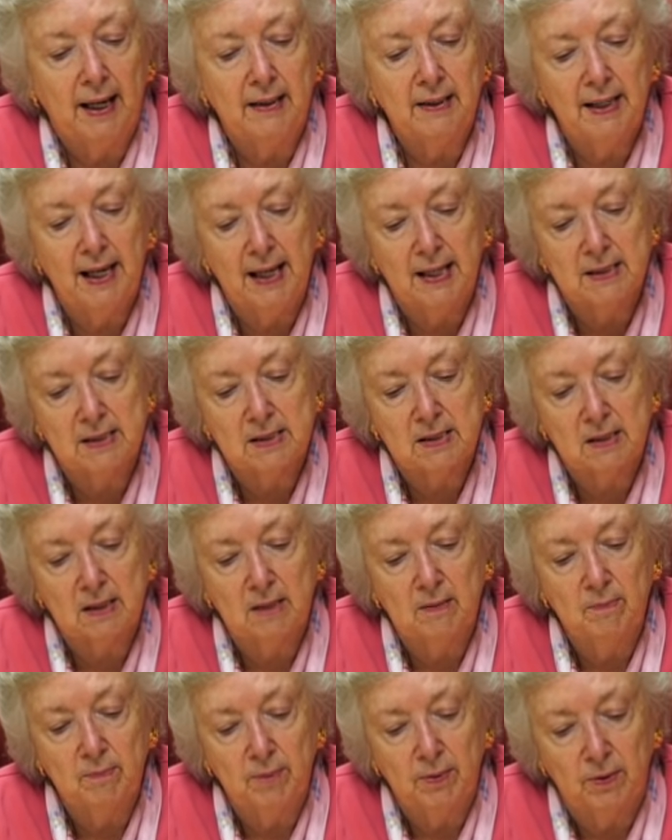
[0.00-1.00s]
And that's
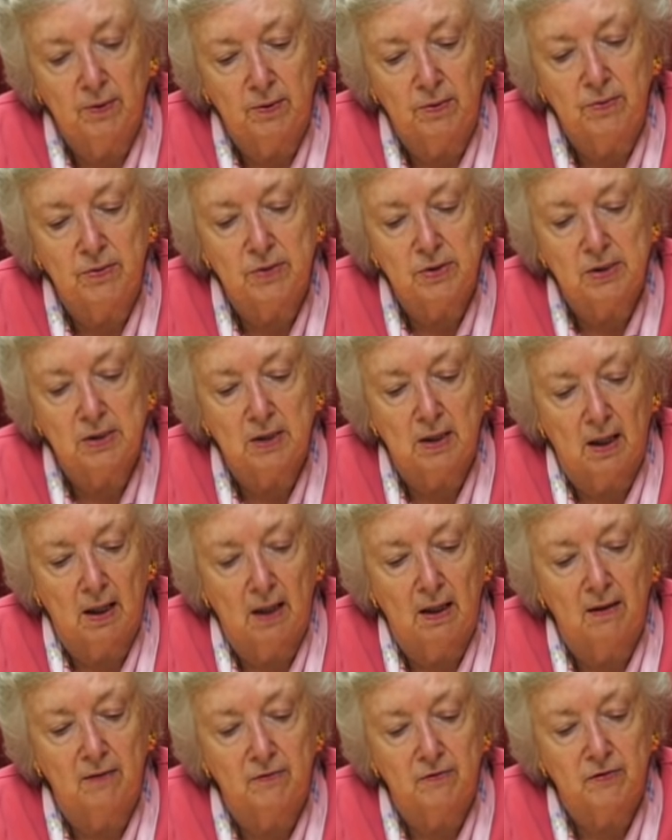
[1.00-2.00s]
composed
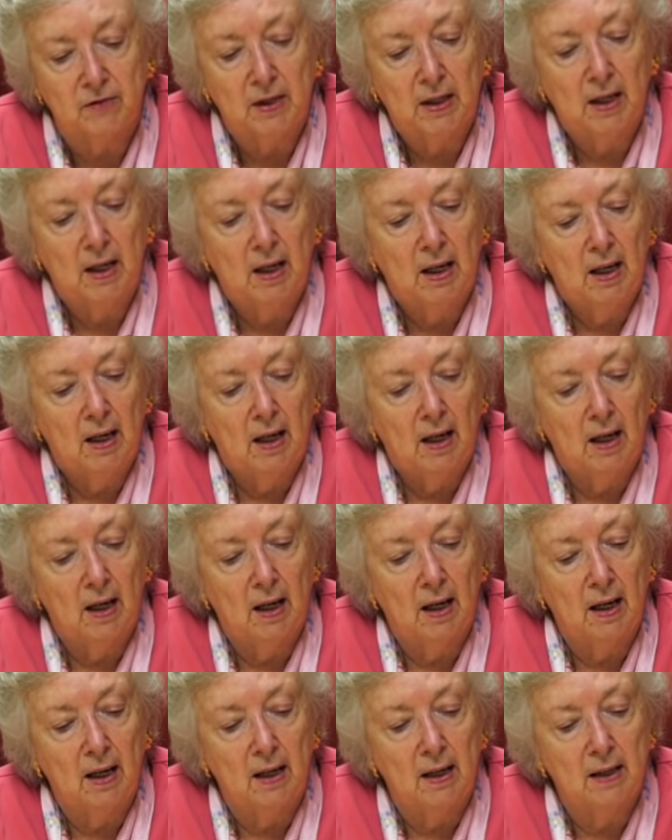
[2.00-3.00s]
of
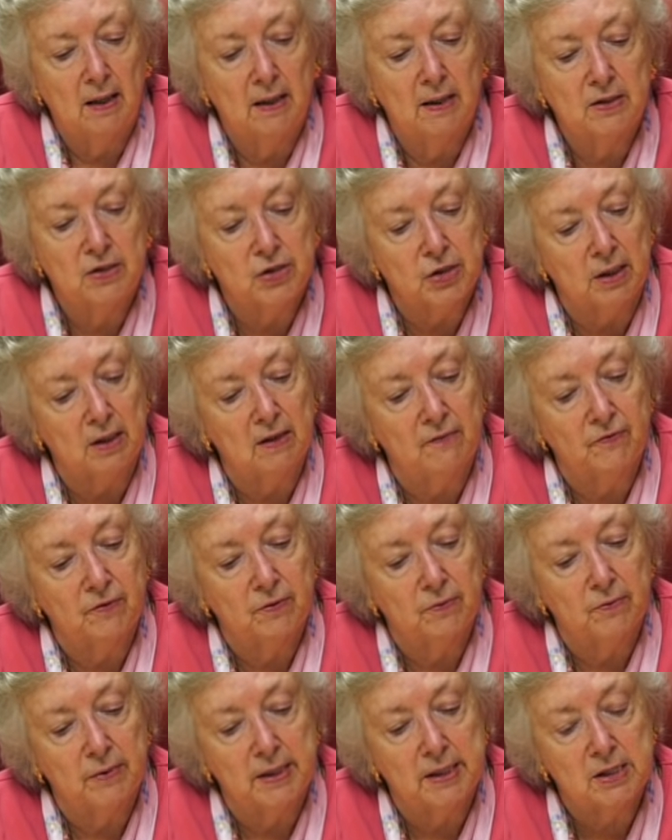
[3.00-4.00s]
Sheriff
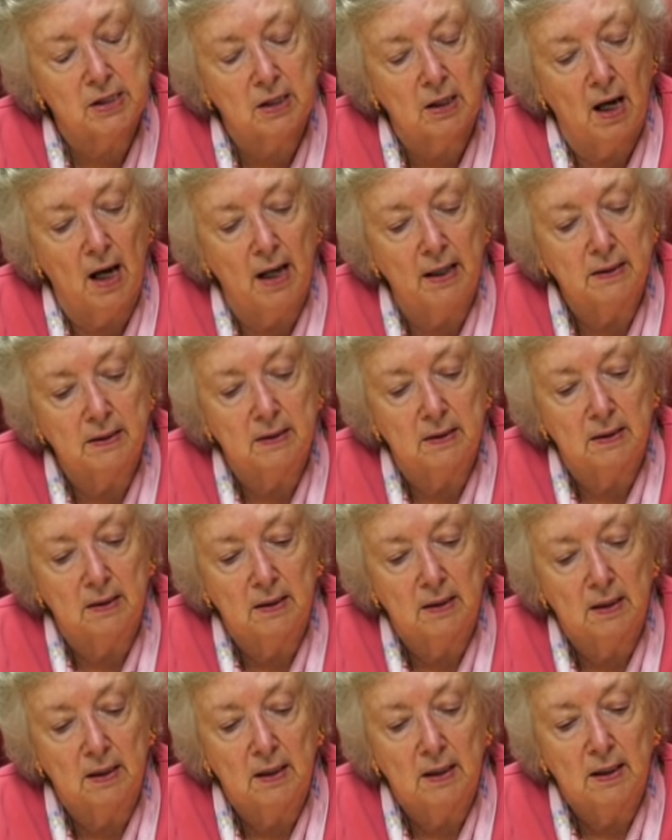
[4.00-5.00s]
Rick Scott,
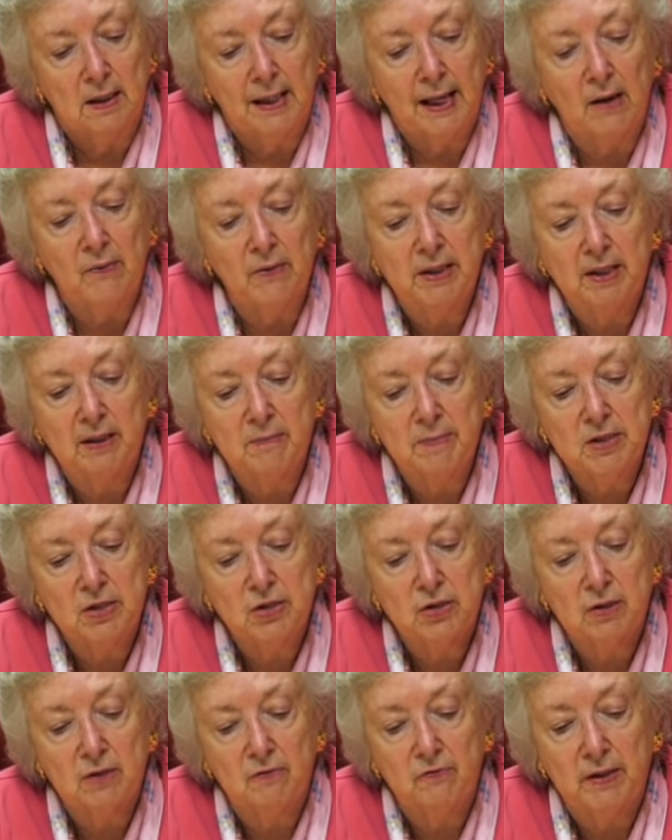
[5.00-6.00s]
County
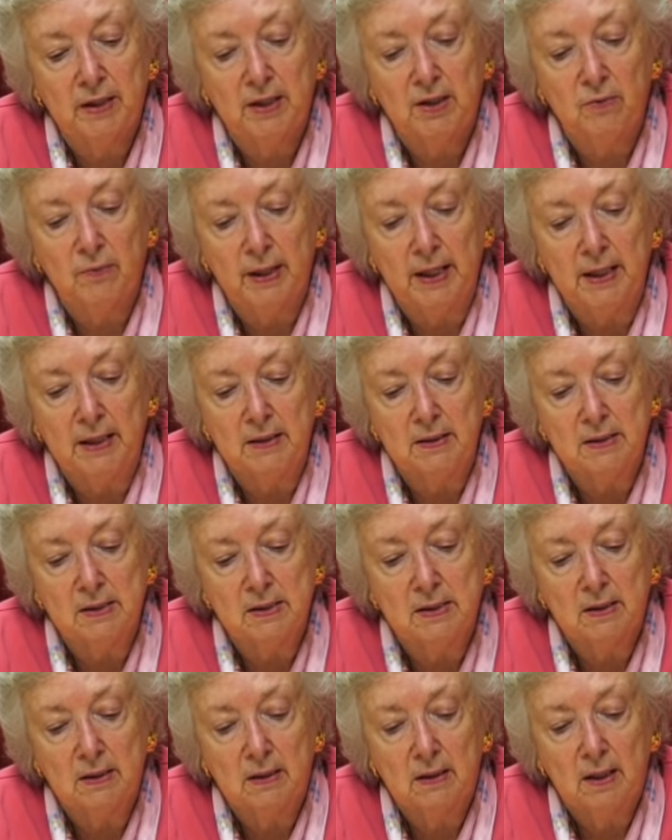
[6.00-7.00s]
Commissioner Vicki
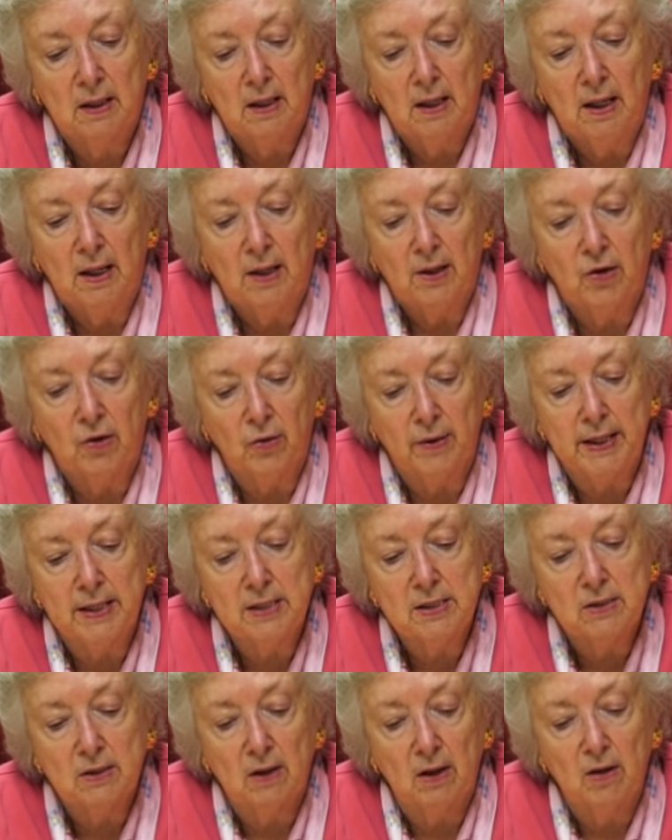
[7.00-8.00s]
Rains,
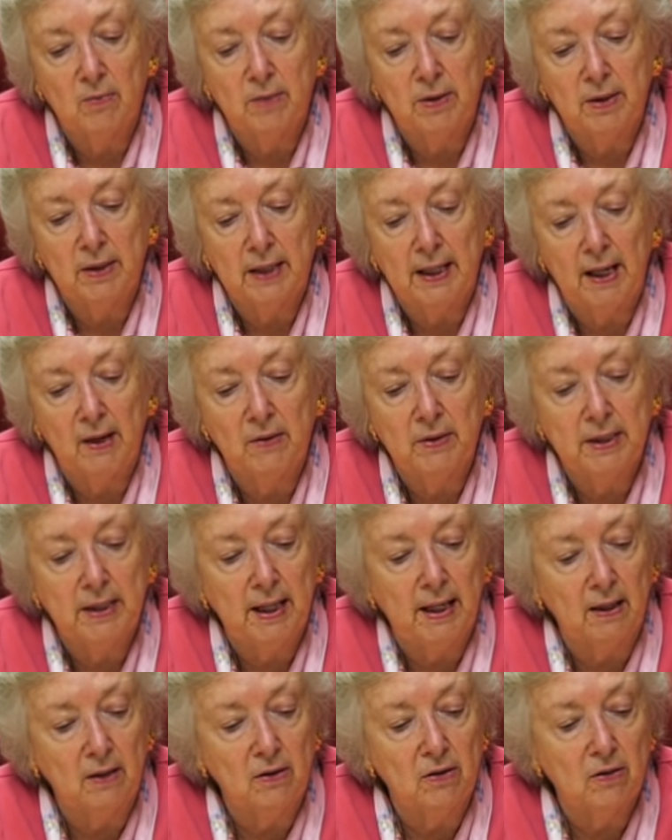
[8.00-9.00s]
Grays Harbor County
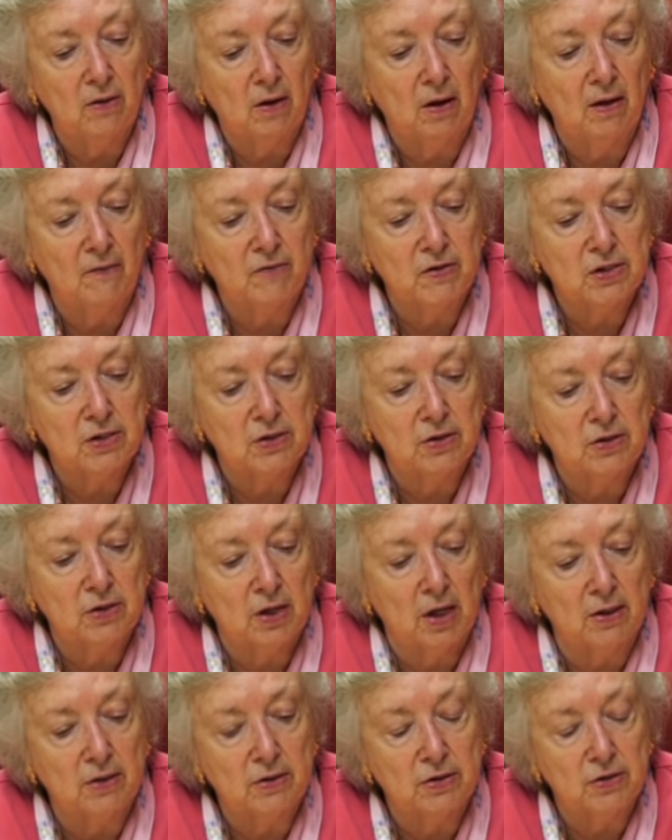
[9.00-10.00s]
Health Officer
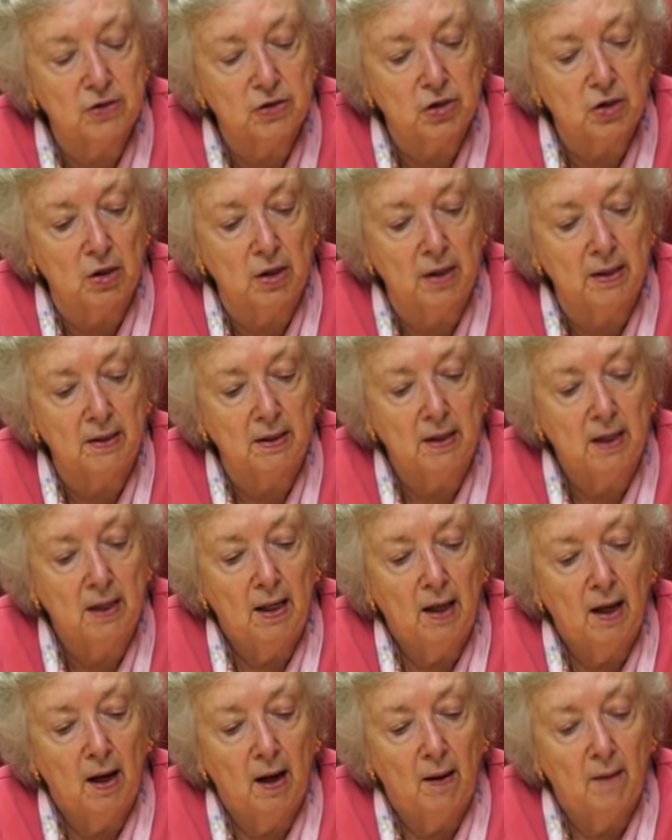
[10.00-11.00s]
Dr. John
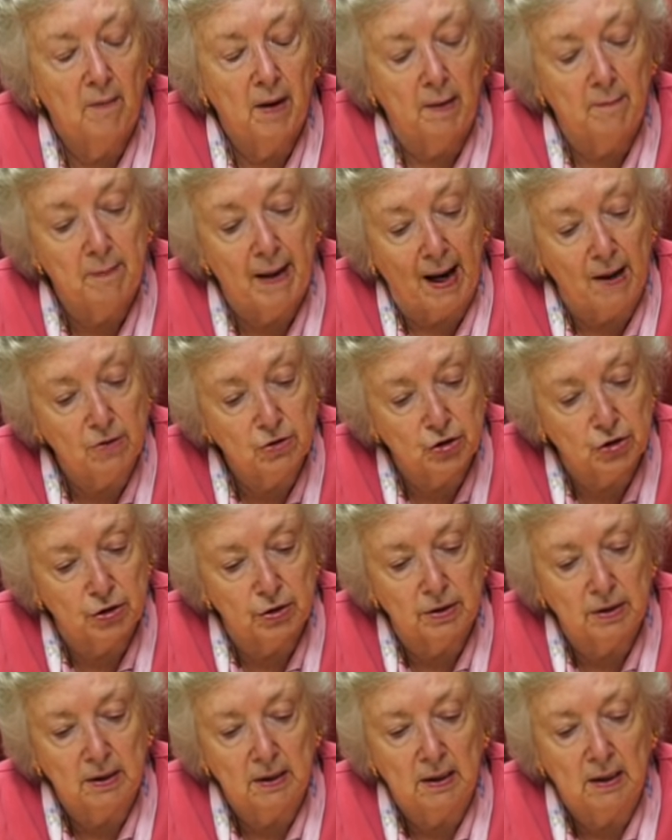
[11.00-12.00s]

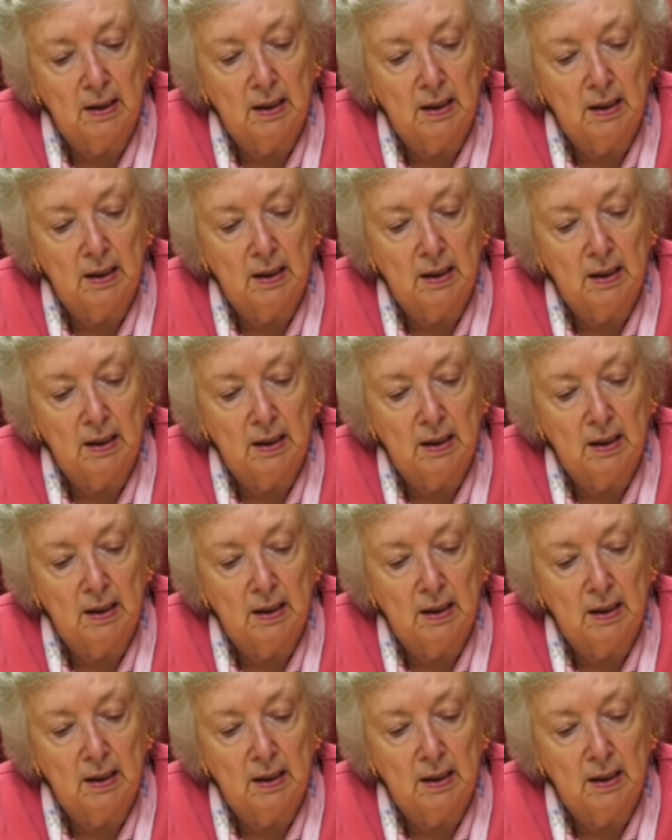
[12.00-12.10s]
Boucher,